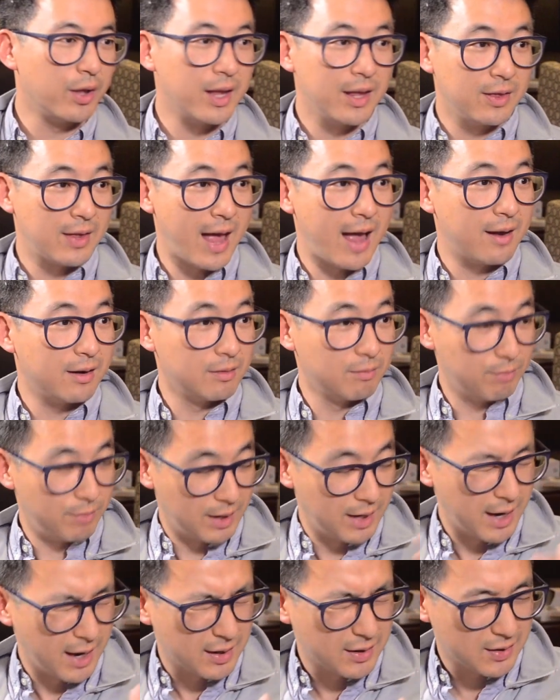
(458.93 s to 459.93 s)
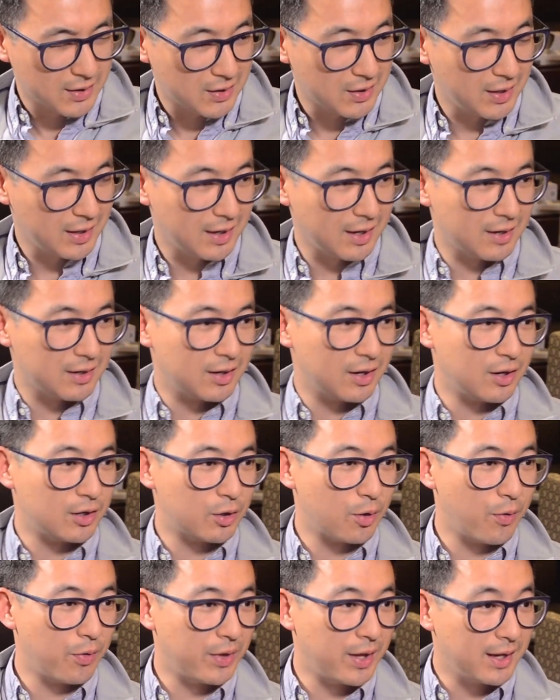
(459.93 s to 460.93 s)
and that began to sink into his
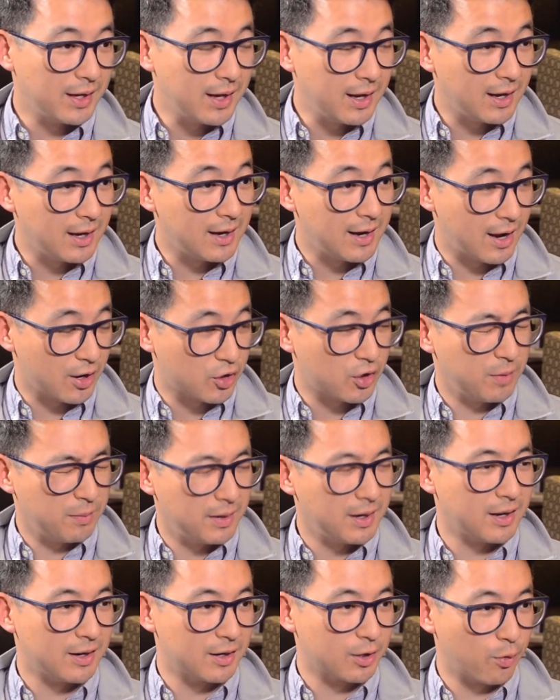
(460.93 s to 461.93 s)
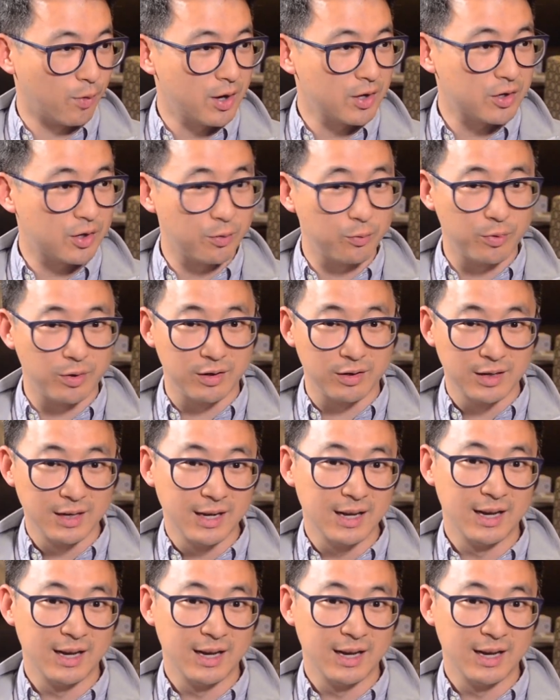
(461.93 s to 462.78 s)
own thinking, and he actually began to question, well,